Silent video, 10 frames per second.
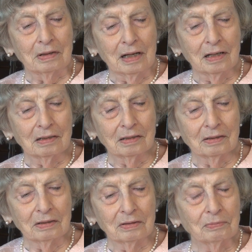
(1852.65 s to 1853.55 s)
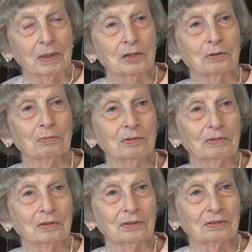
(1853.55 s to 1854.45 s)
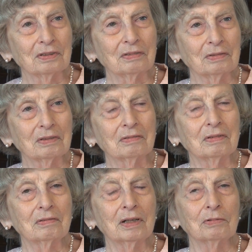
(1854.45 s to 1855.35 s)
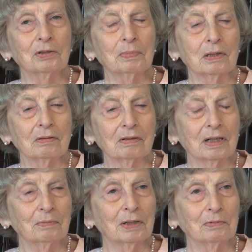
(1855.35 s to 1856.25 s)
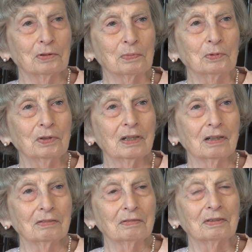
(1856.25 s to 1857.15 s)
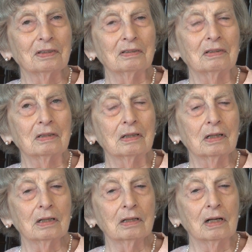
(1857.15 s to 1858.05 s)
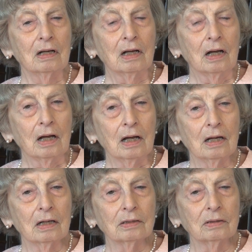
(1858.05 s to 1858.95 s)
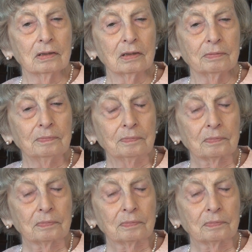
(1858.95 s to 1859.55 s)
had a major revision. Mm -hmm. That mm-hmm. was about the time I was moving out of the and um,